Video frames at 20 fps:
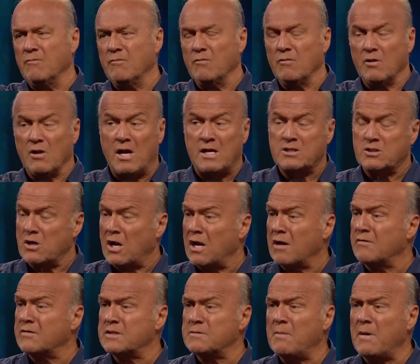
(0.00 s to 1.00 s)
lost all
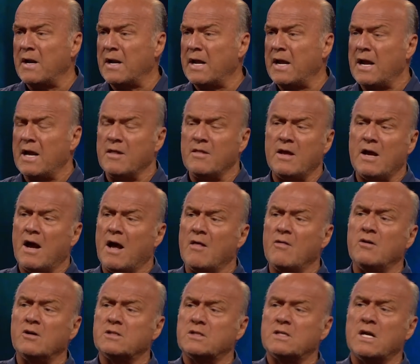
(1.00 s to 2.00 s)
of his money. And the
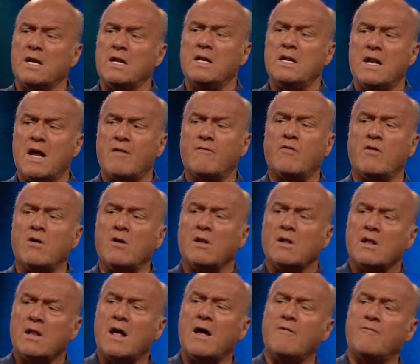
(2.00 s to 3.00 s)
other son never
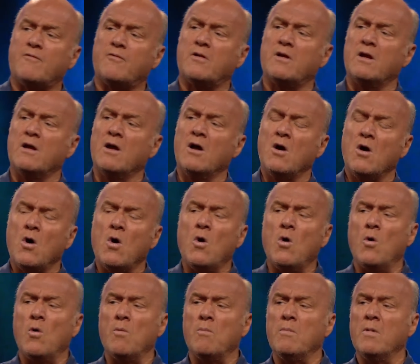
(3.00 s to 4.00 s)
left
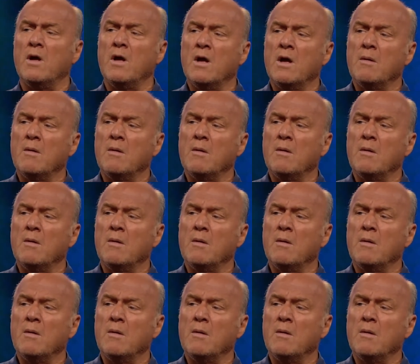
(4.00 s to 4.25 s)
home,